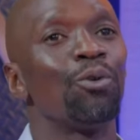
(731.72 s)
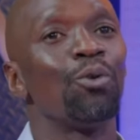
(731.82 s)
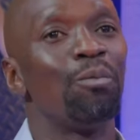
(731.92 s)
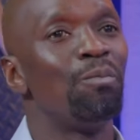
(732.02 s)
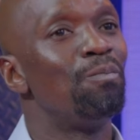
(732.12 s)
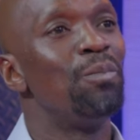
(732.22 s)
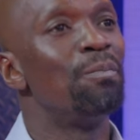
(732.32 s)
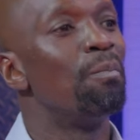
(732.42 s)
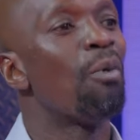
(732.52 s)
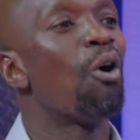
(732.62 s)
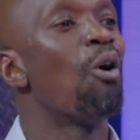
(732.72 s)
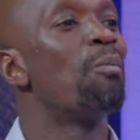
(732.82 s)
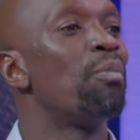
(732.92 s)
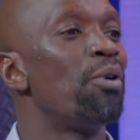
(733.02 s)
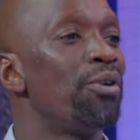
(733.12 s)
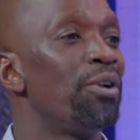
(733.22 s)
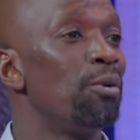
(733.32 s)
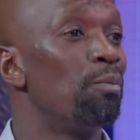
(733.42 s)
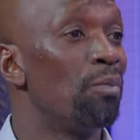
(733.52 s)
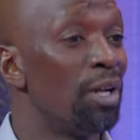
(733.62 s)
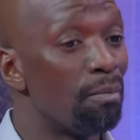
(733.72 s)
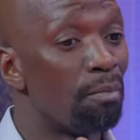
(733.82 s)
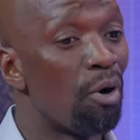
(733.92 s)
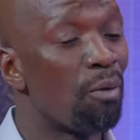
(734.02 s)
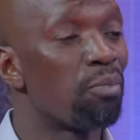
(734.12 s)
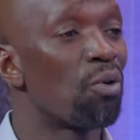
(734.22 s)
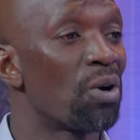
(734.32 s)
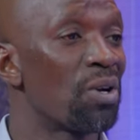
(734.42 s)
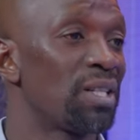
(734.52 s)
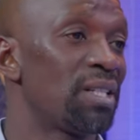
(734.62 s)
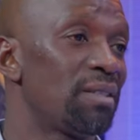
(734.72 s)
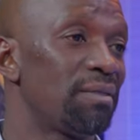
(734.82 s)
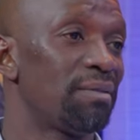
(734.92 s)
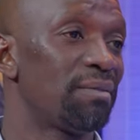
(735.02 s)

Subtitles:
you will be more open and more progressive.